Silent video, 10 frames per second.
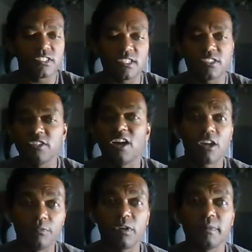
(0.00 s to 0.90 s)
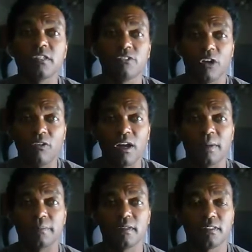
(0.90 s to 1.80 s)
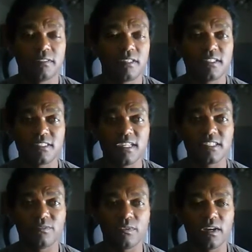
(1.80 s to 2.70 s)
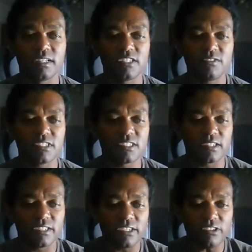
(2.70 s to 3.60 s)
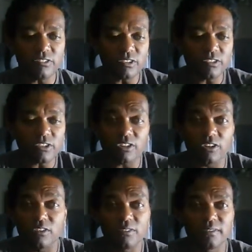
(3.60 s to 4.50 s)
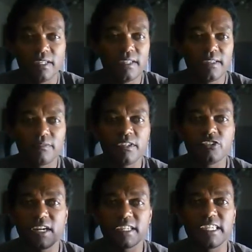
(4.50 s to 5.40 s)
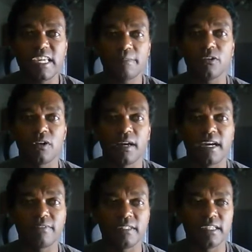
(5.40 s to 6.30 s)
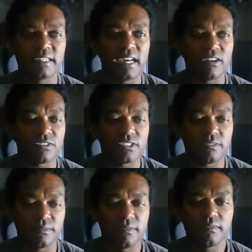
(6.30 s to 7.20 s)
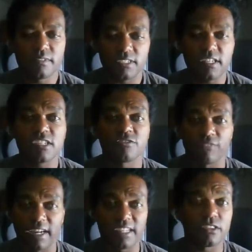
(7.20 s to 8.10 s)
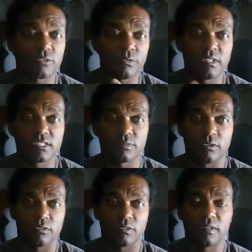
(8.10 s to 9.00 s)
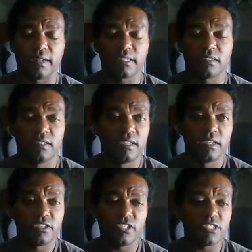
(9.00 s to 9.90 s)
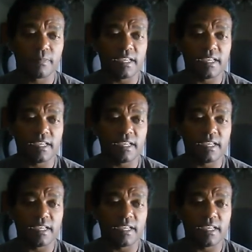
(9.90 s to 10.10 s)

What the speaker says: this young woman grow up in season one. She was just a cute little girl we try to keep alive, and then now she is fighting through this world. Like, she's